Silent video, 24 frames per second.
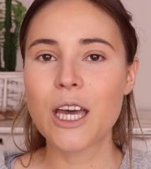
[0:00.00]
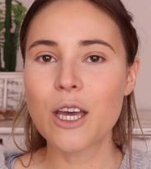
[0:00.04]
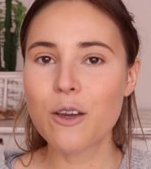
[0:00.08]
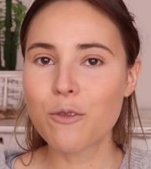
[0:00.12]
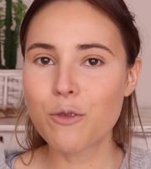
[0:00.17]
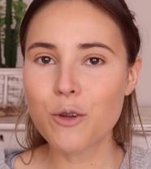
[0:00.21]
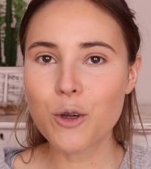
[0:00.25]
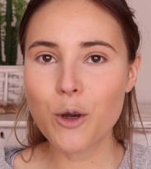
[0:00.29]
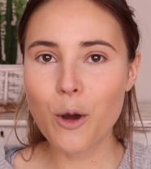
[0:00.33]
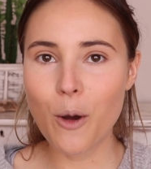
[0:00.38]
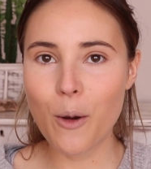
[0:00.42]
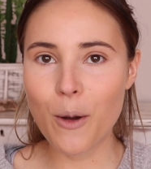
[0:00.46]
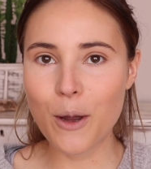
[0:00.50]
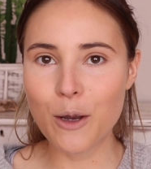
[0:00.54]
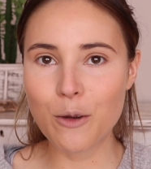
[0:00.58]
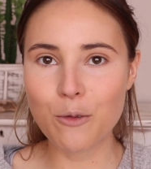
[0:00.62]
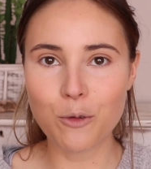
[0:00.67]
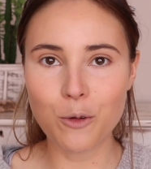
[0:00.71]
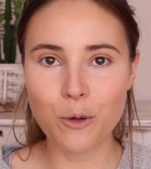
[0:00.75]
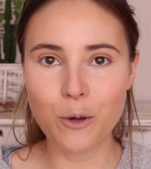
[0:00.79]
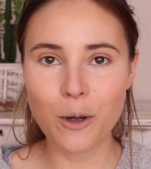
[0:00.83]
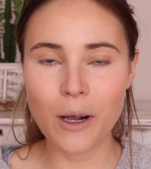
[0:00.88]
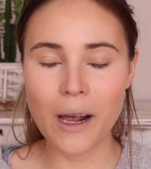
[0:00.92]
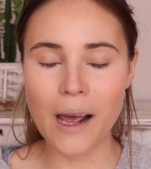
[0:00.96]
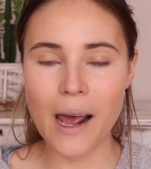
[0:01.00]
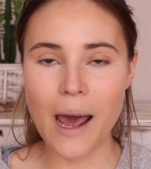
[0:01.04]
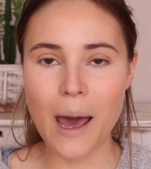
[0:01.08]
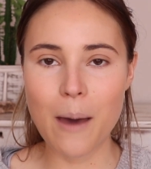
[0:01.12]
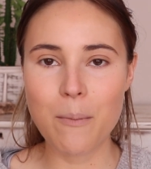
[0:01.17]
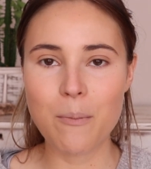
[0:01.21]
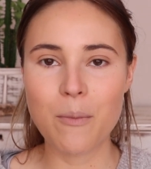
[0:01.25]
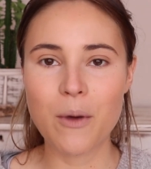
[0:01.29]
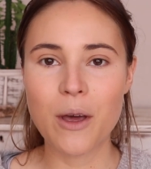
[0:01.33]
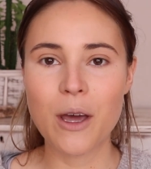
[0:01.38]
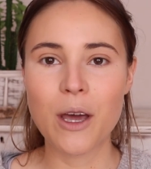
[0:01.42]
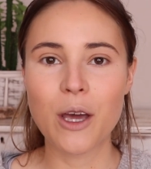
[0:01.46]
If you go in full
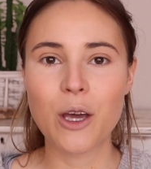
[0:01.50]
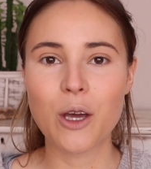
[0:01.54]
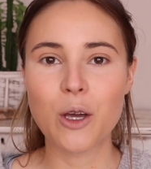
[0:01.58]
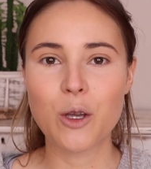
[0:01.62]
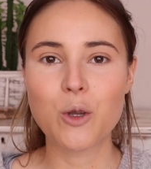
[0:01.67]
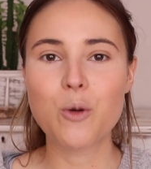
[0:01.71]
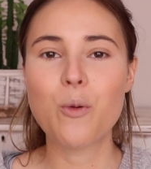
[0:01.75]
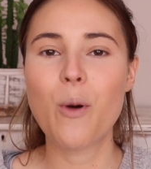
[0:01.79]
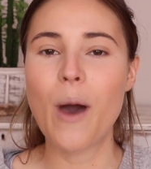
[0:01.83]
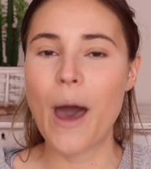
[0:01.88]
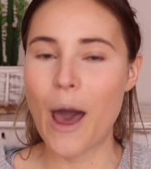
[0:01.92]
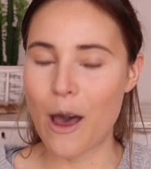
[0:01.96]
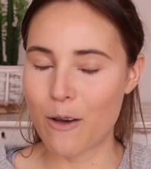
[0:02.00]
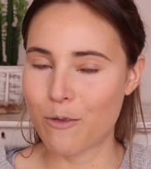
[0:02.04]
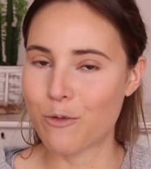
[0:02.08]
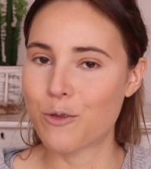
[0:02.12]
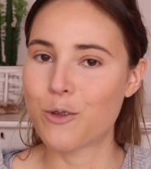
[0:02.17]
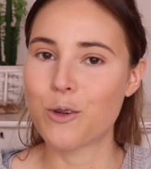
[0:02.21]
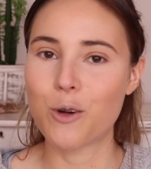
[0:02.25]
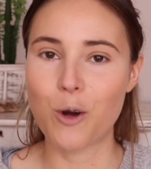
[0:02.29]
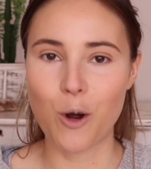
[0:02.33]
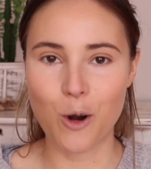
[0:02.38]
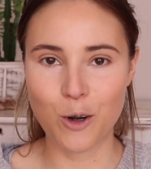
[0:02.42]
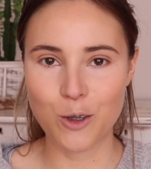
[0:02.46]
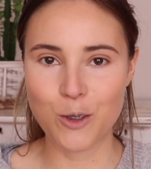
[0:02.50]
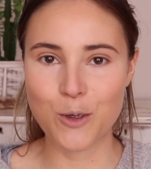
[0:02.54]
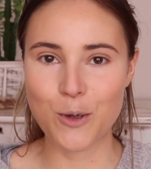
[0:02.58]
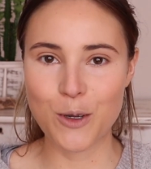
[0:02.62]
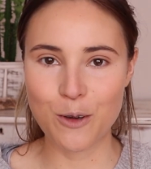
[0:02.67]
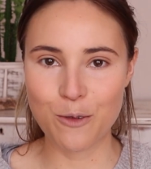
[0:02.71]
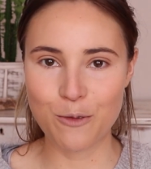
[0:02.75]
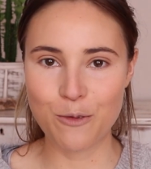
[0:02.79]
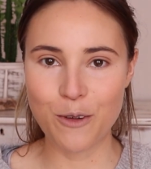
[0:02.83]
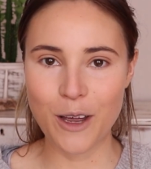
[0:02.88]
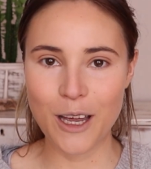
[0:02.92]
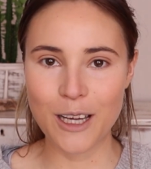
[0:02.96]
glam, you have to contour
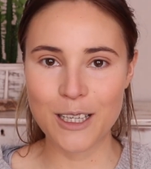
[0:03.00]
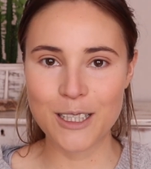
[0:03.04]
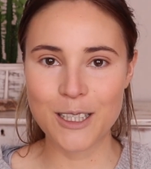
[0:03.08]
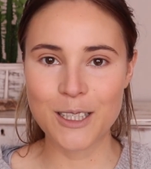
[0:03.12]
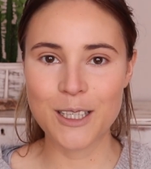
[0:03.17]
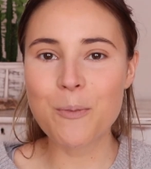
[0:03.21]
your face.